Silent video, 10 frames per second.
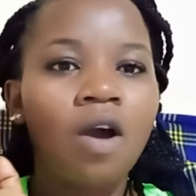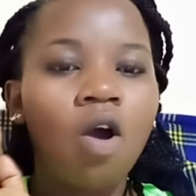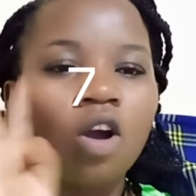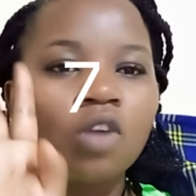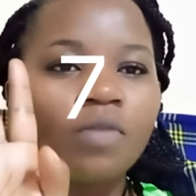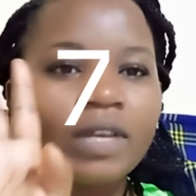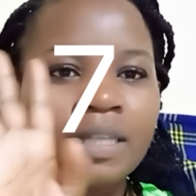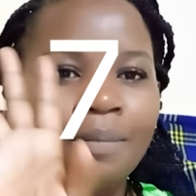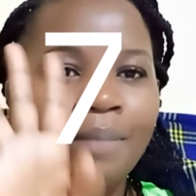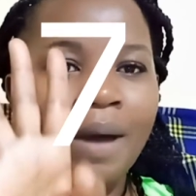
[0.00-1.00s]
always
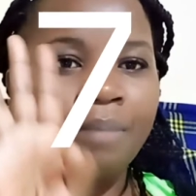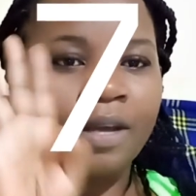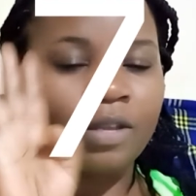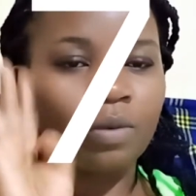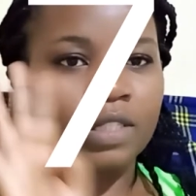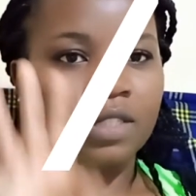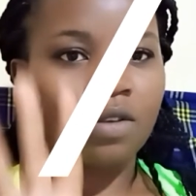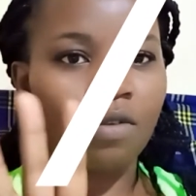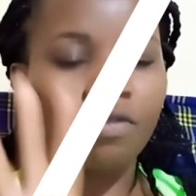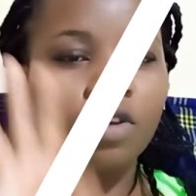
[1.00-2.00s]
pamper
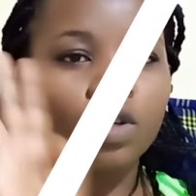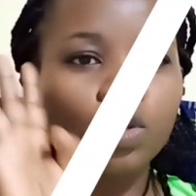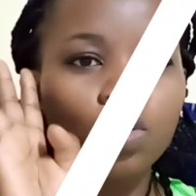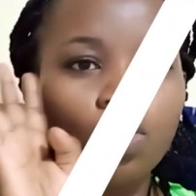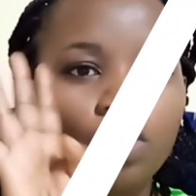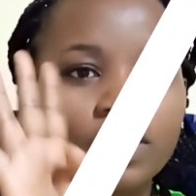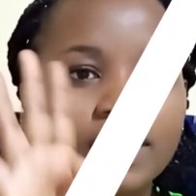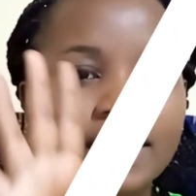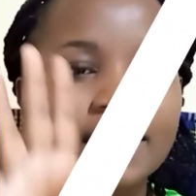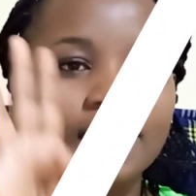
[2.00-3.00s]
yourself do those
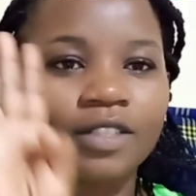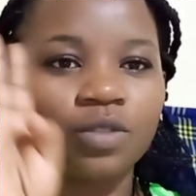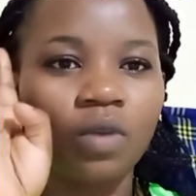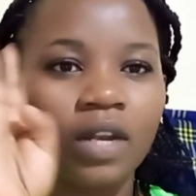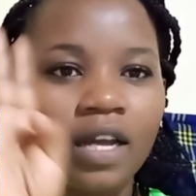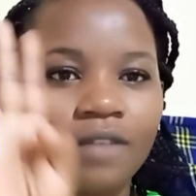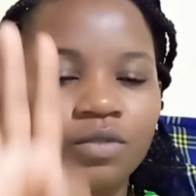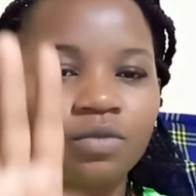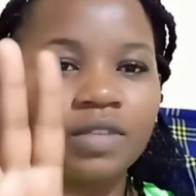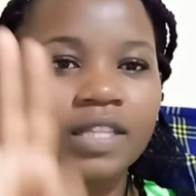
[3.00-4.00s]
things that you love
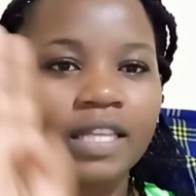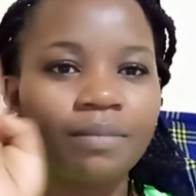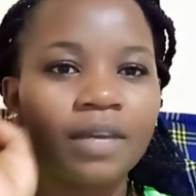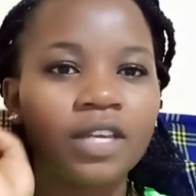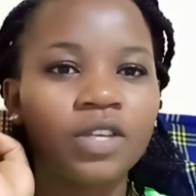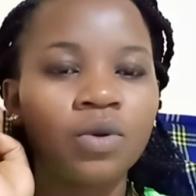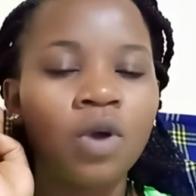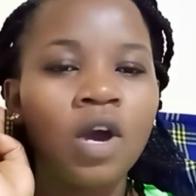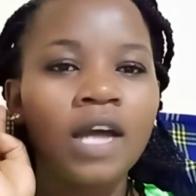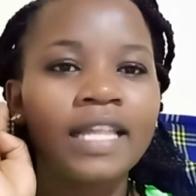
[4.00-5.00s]
doing they make you
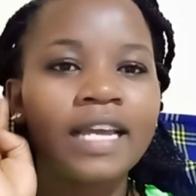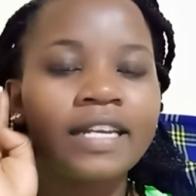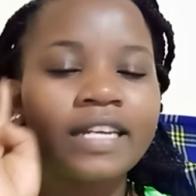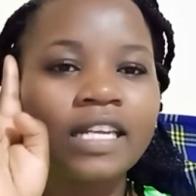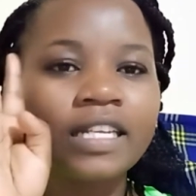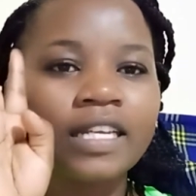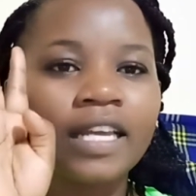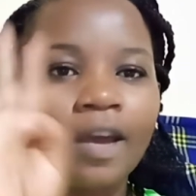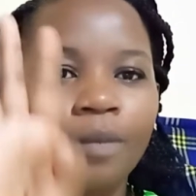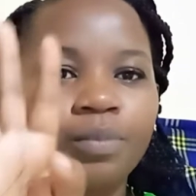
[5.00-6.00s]
they really
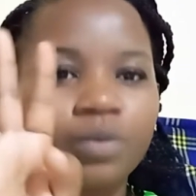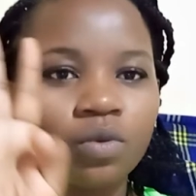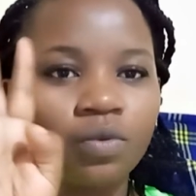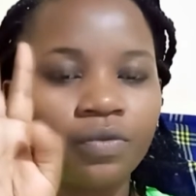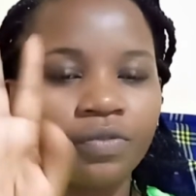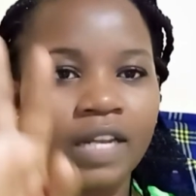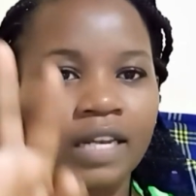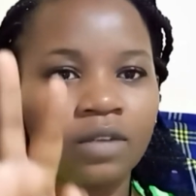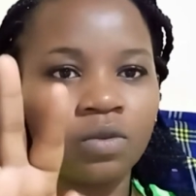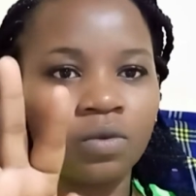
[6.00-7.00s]
help you
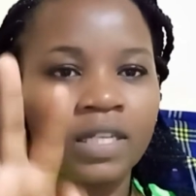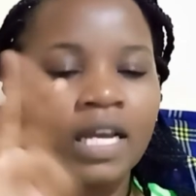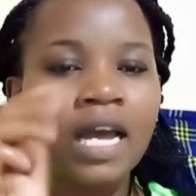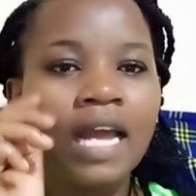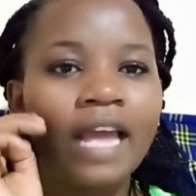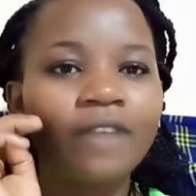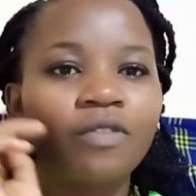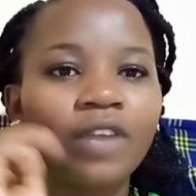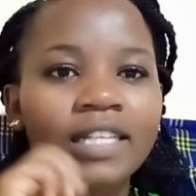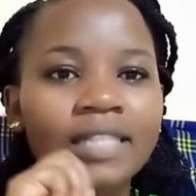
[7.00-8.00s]
feel good like
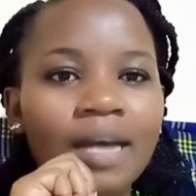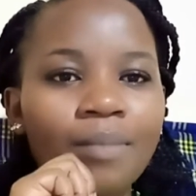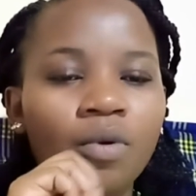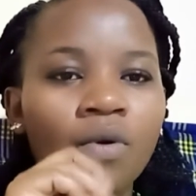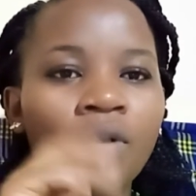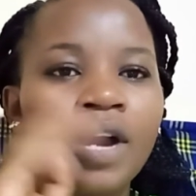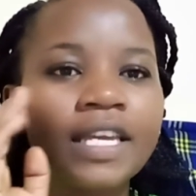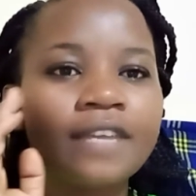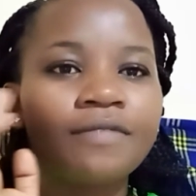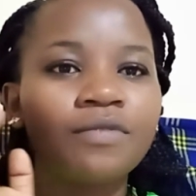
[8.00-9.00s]
for example
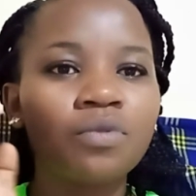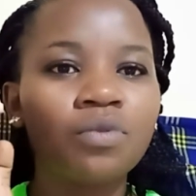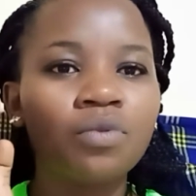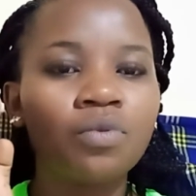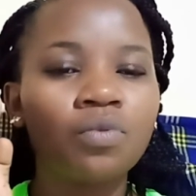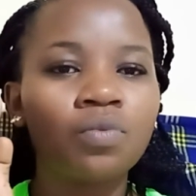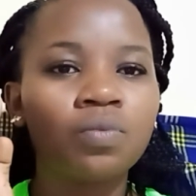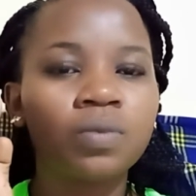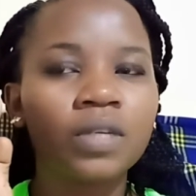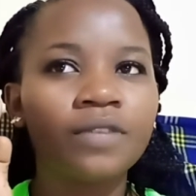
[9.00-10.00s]
if you
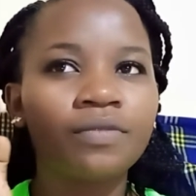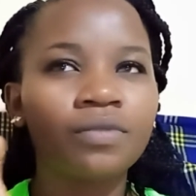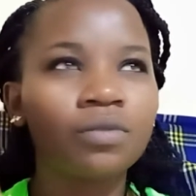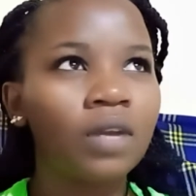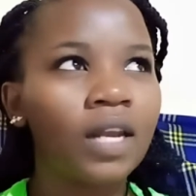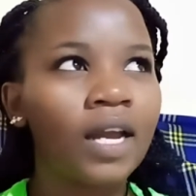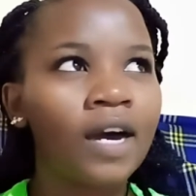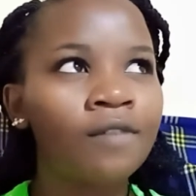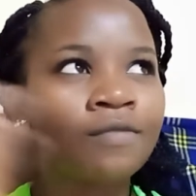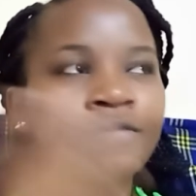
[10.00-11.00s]
if you
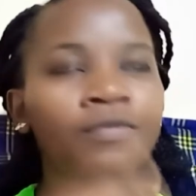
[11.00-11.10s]
love